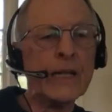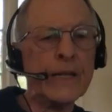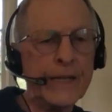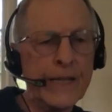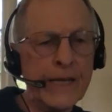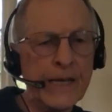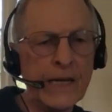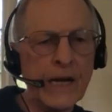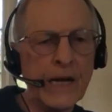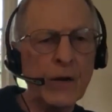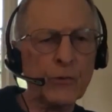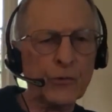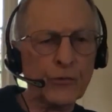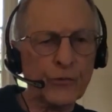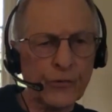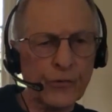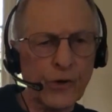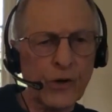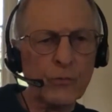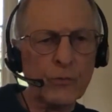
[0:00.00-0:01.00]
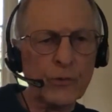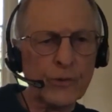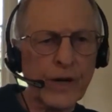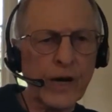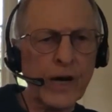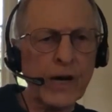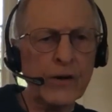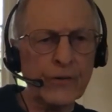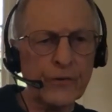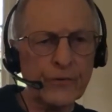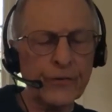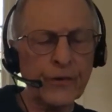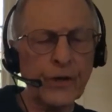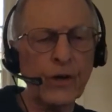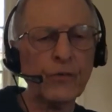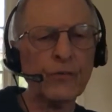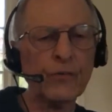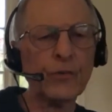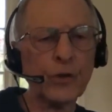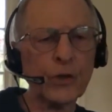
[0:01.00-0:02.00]
then I will start with higher
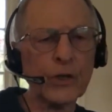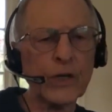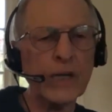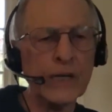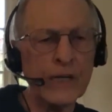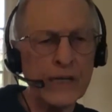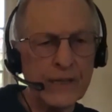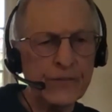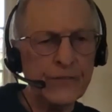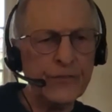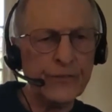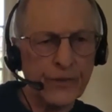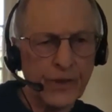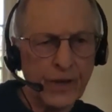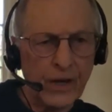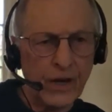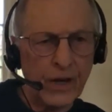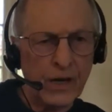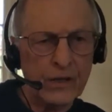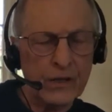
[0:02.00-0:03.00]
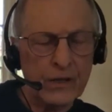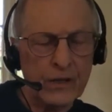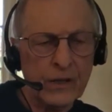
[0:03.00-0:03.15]
self looking inside